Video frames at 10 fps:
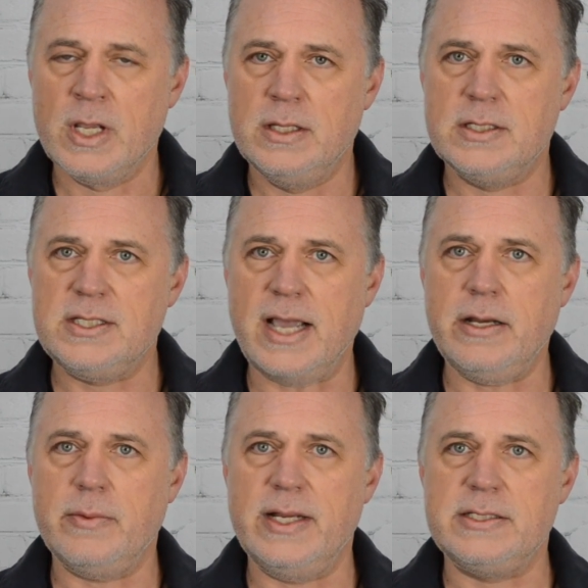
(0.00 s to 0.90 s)
The
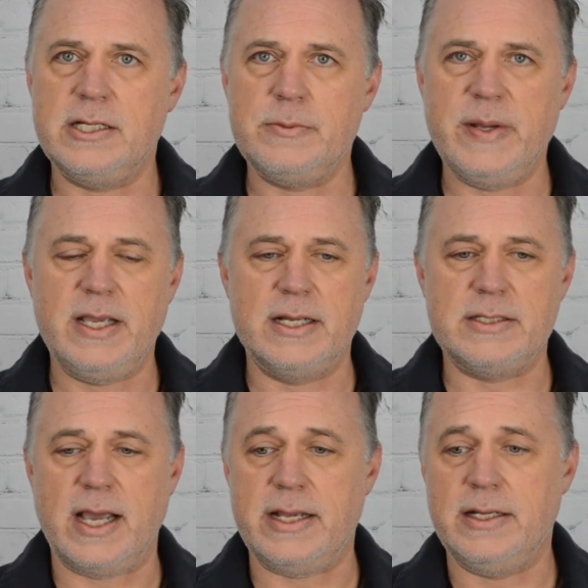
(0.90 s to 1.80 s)
second reason is because
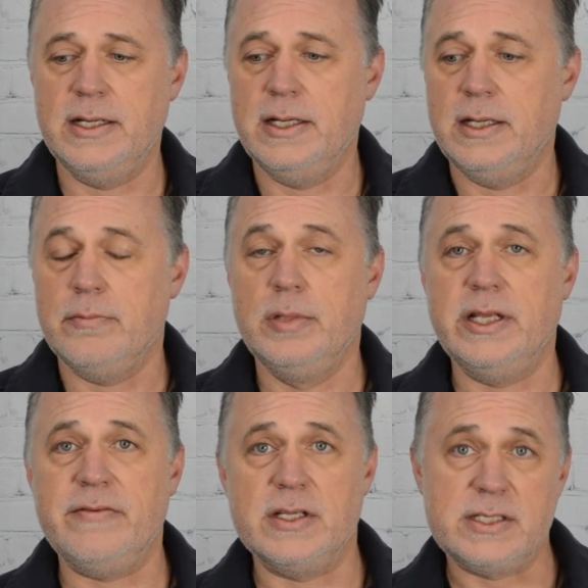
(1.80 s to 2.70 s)
I
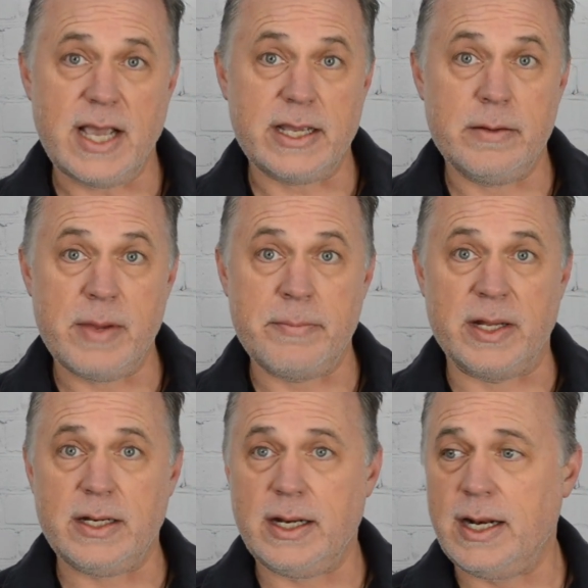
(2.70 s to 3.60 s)
believe in the Second
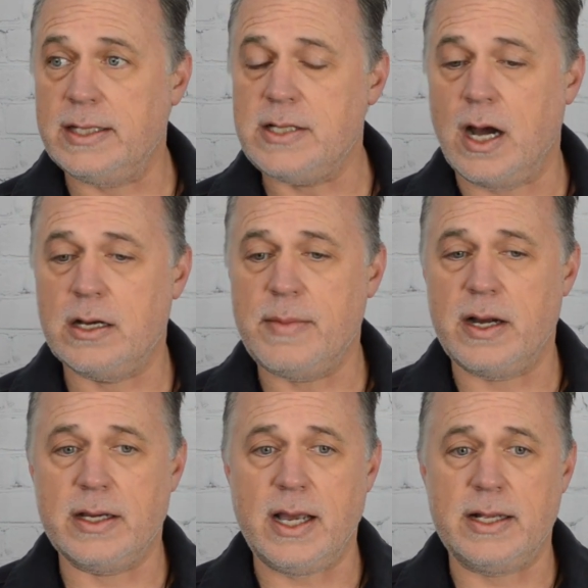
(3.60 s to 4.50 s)
Amendment and I talk
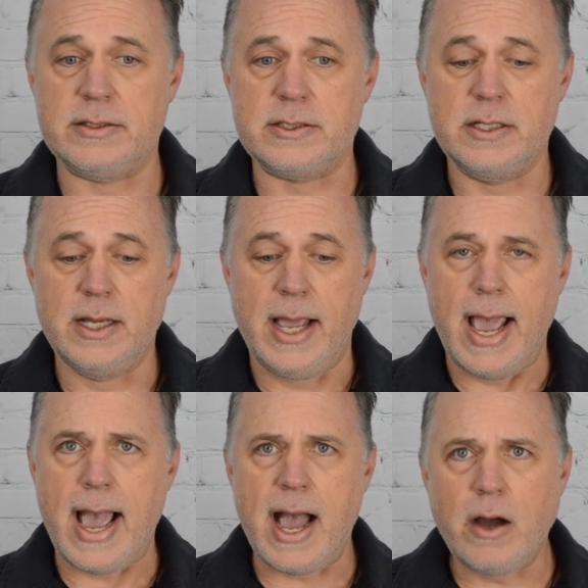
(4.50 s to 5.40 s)
about guns.
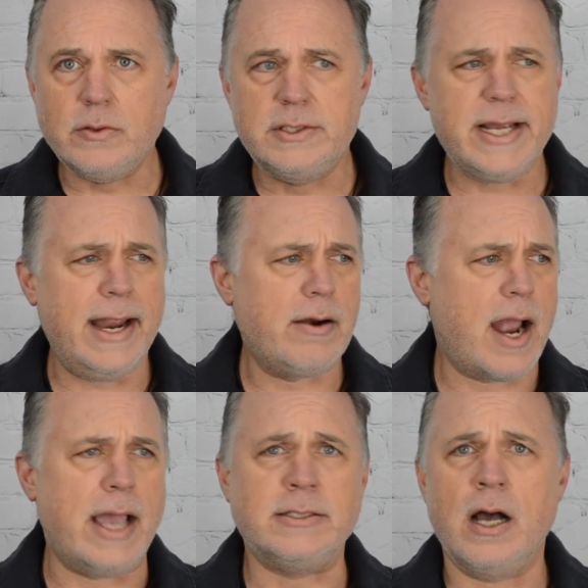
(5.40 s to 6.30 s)
How dare
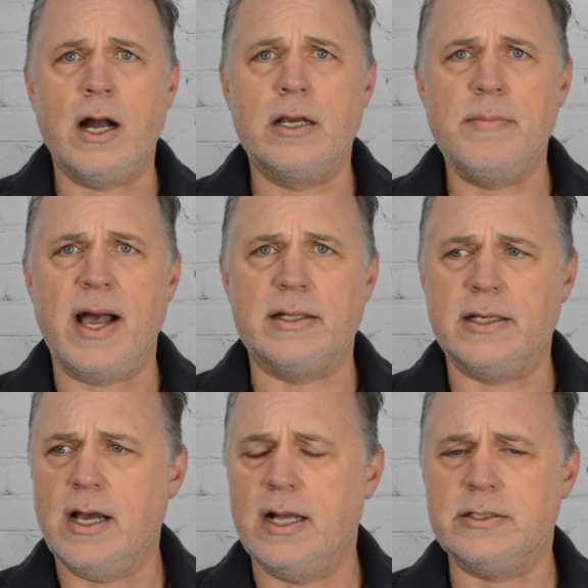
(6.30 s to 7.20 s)
I talk about the
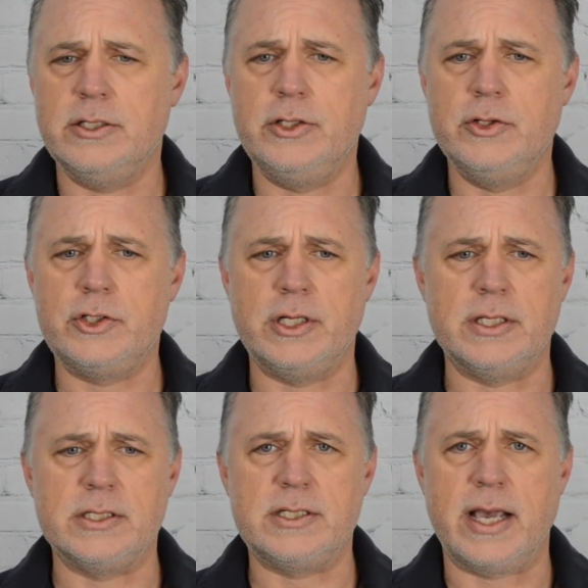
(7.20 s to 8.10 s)
Constitution
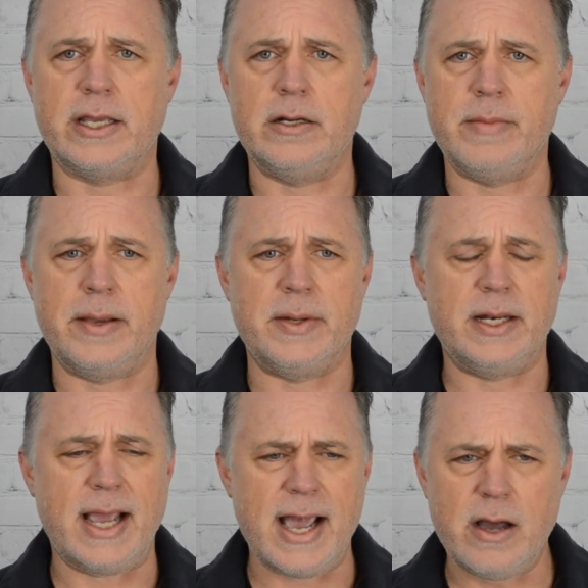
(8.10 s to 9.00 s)
and the Second
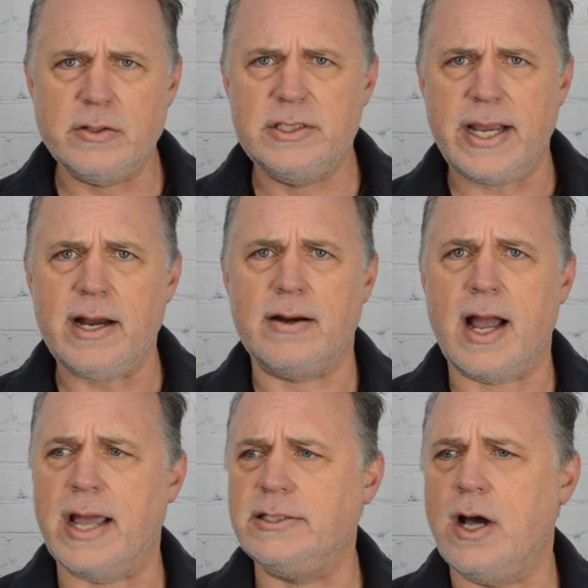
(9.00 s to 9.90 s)
Amendment? How dare
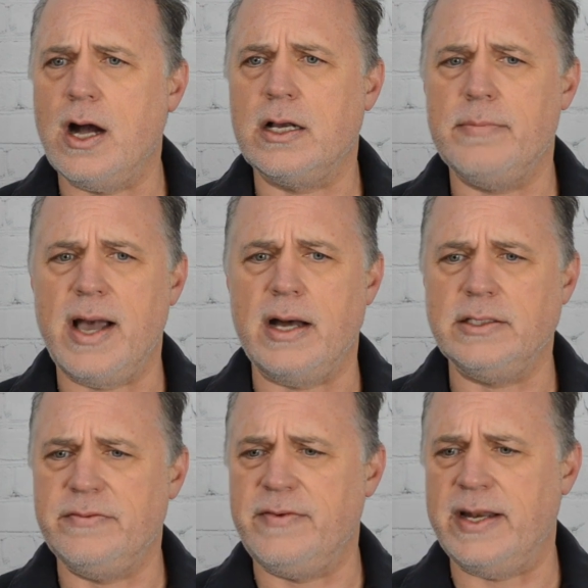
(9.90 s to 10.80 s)
I talk
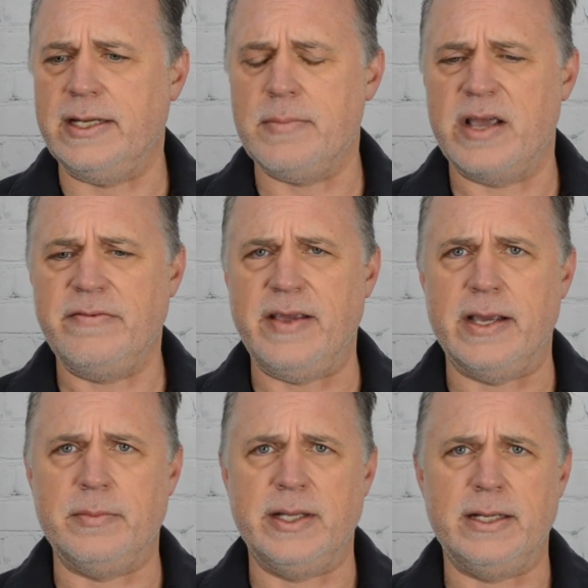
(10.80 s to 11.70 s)
about defending my
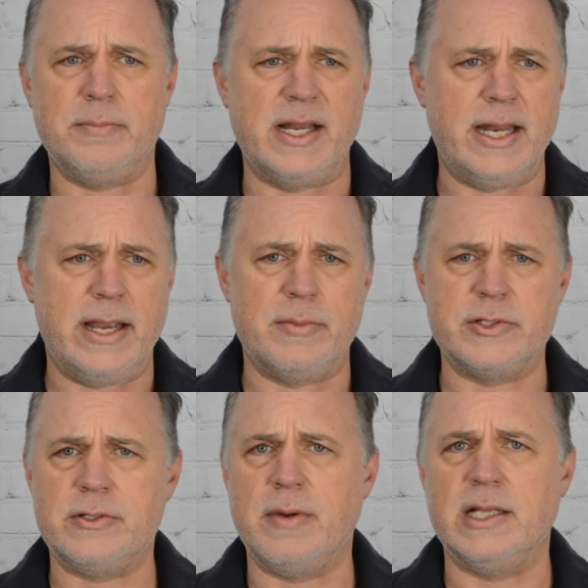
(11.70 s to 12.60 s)
family and my
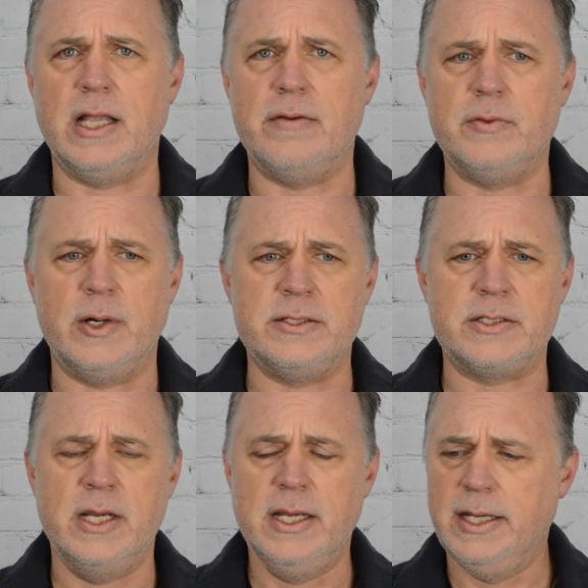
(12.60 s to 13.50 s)
neighbors and my loved
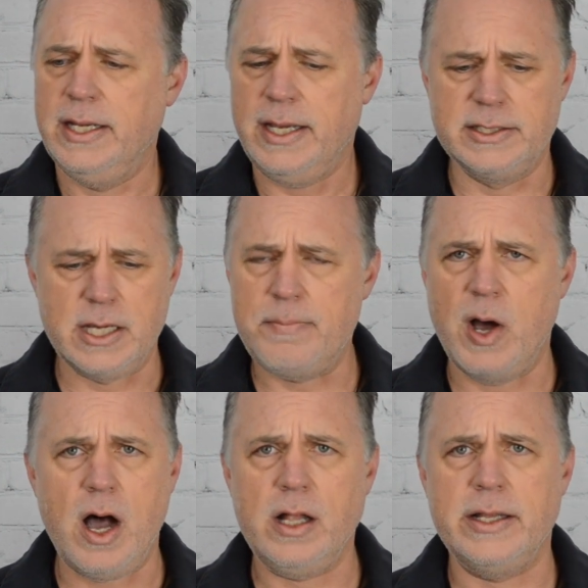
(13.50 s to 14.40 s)
ones? It's
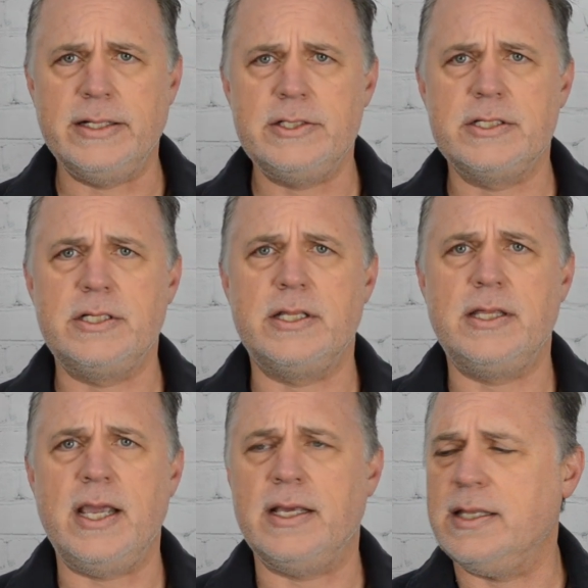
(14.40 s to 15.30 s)
appalling just to
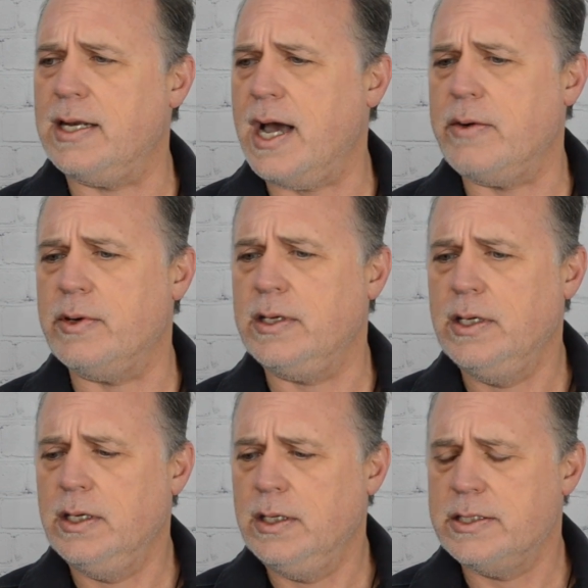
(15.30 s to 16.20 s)
think that I would
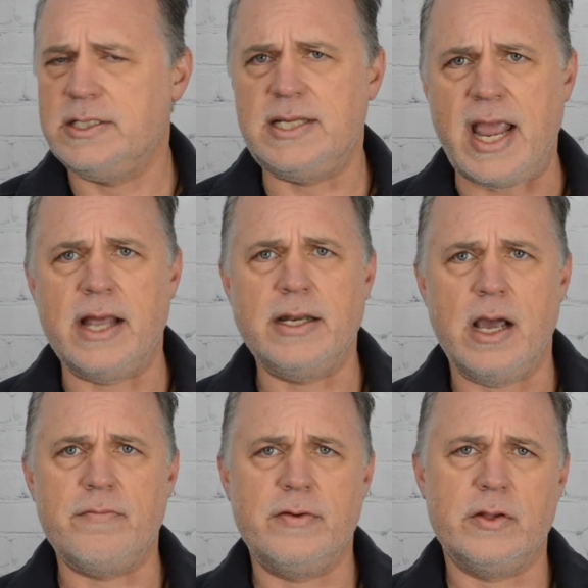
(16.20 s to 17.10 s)
stand
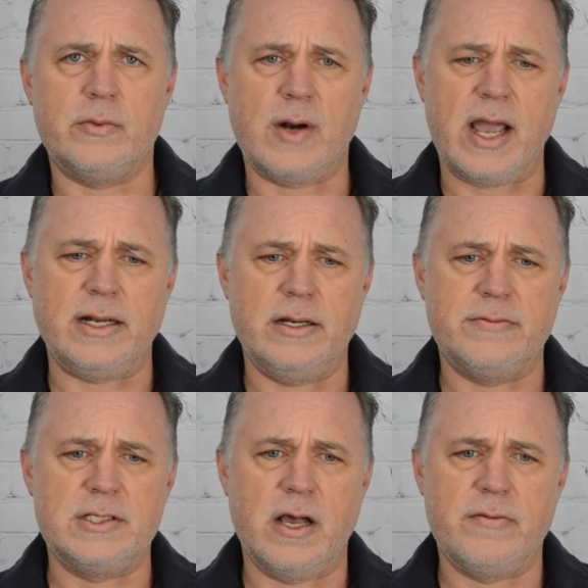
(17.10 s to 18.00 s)
up for the right
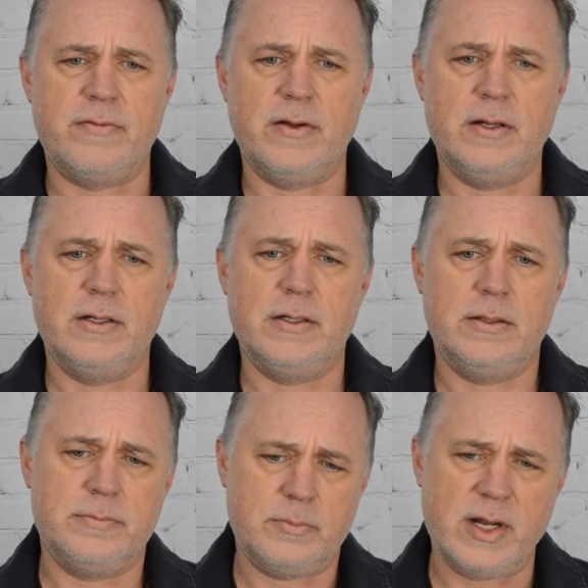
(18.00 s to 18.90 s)
of self
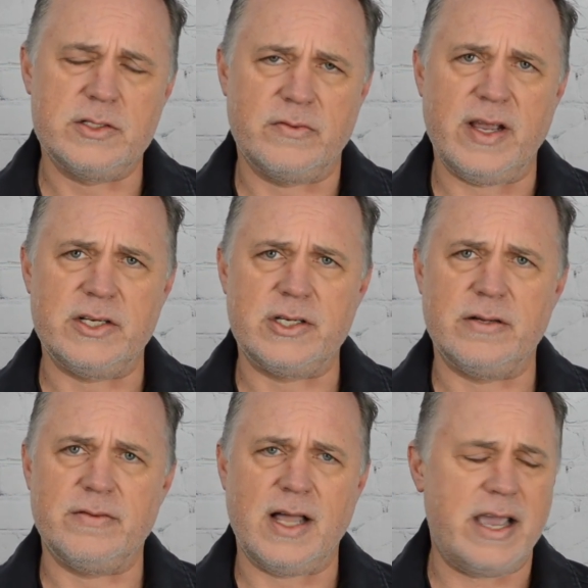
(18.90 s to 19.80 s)
preservation
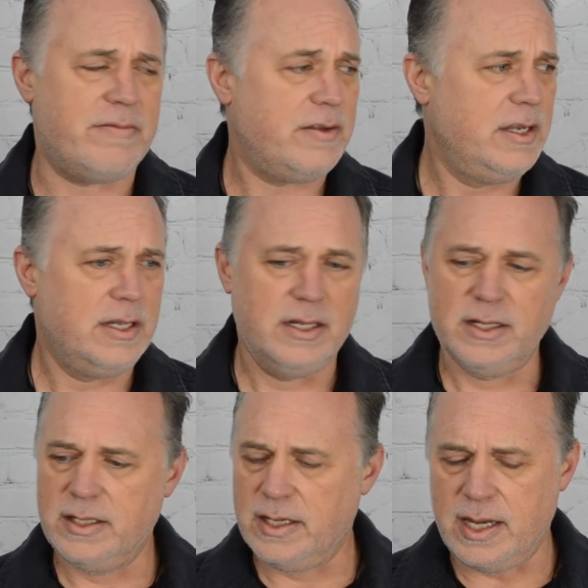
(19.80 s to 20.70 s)
of life.
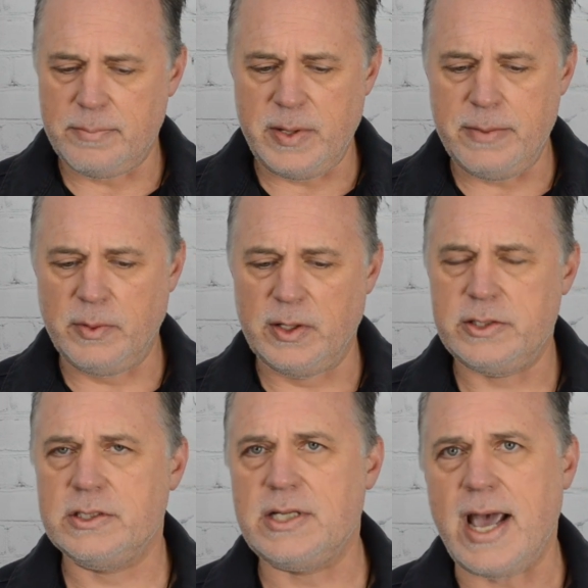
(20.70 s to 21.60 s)
Uh, people are
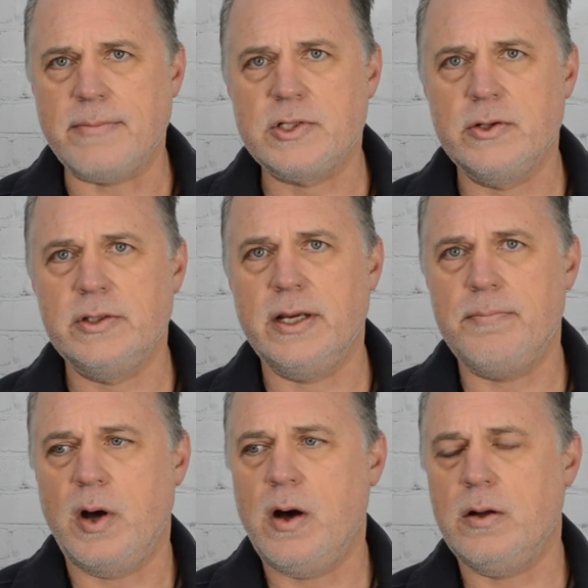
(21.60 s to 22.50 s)
just absolutely
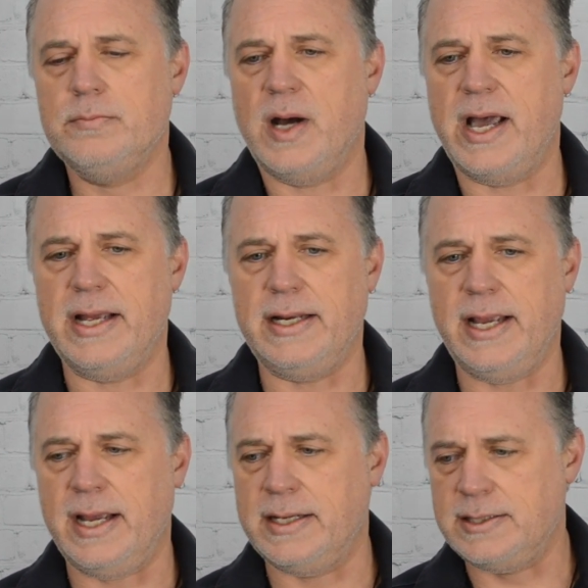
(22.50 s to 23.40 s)
appalled by it,
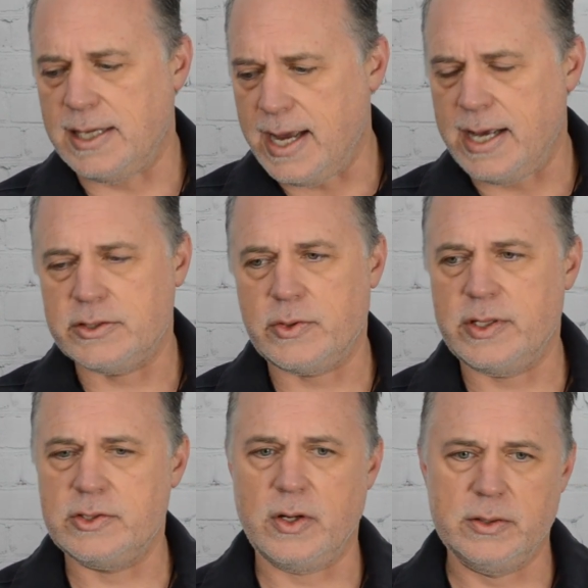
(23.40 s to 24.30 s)
and as a
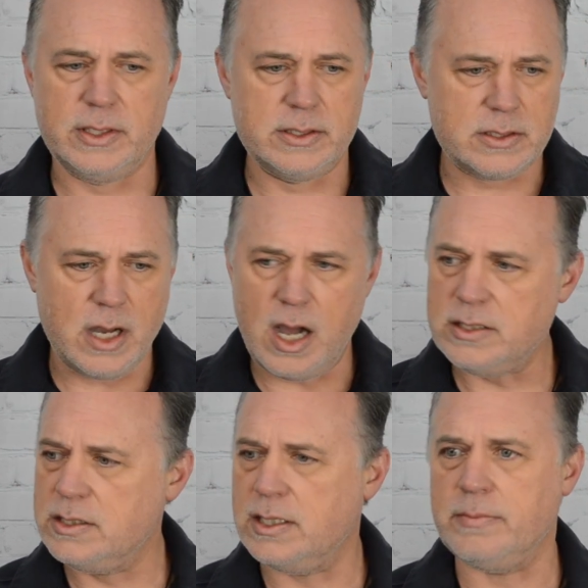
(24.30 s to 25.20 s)
result, it's
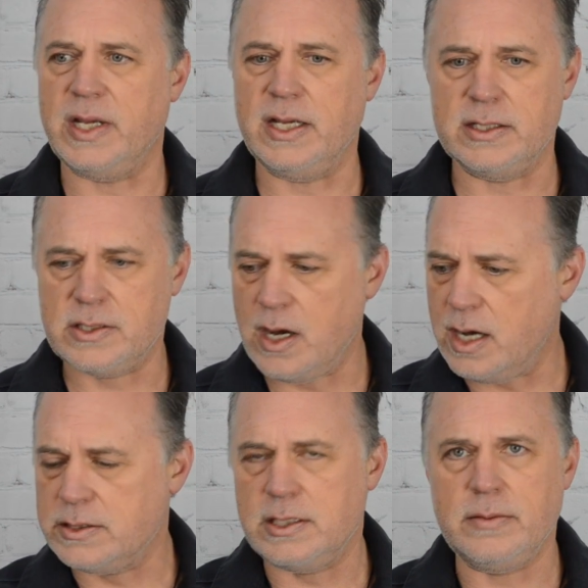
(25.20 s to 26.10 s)
costing me. It's
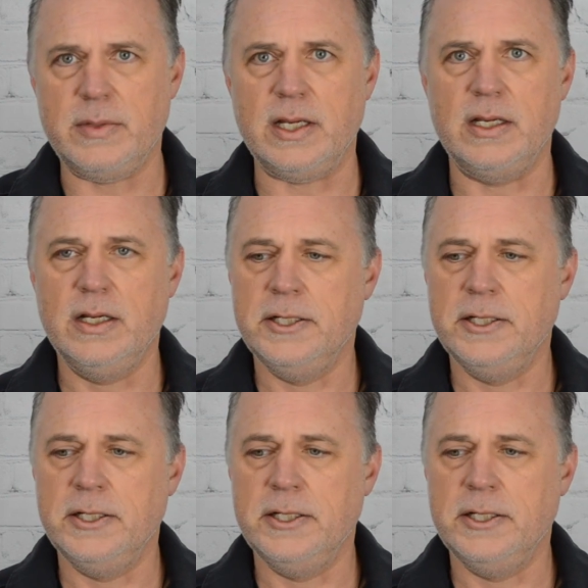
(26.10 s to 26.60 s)
costing me.